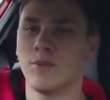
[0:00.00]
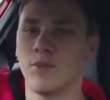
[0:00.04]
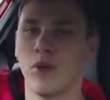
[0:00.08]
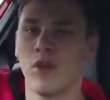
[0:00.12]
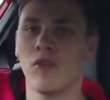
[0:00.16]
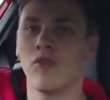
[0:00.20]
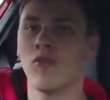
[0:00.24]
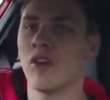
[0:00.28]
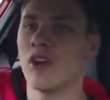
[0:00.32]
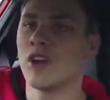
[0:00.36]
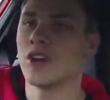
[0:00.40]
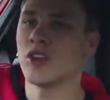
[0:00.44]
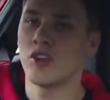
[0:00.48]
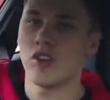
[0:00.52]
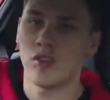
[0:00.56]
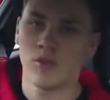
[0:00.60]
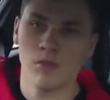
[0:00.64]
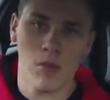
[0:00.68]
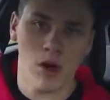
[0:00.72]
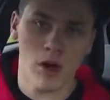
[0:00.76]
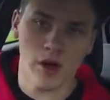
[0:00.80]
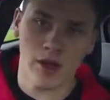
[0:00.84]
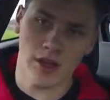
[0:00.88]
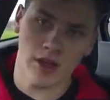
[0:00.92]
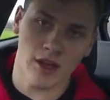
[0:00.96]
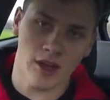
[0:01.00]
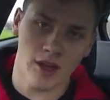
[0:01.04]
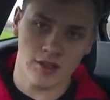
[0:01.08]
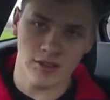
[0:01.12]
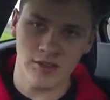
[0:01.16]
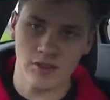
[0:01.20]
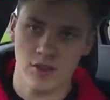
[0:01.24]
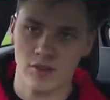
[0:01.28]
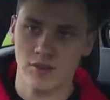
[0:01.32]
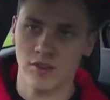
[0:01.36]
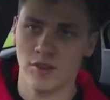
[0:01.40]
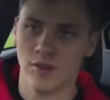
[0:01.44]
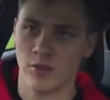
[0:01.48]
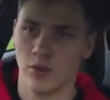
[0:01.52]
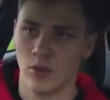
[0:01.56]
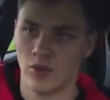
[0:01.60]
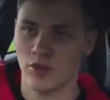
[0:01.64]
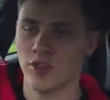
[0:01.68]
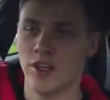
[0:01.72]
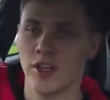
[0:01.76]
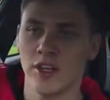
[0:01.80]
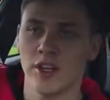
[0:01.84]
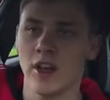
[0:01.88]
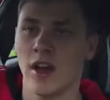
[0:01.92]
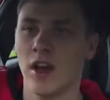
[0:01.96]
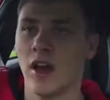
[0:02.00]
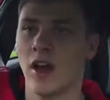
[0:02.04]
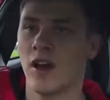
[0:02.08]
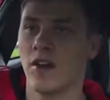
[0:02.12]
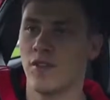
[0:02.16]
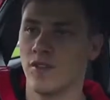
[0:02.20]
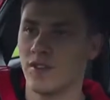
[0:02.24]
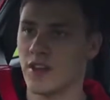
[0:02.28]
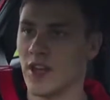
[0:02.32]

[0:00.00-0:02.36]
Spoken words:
progression on my cars, obviously project car,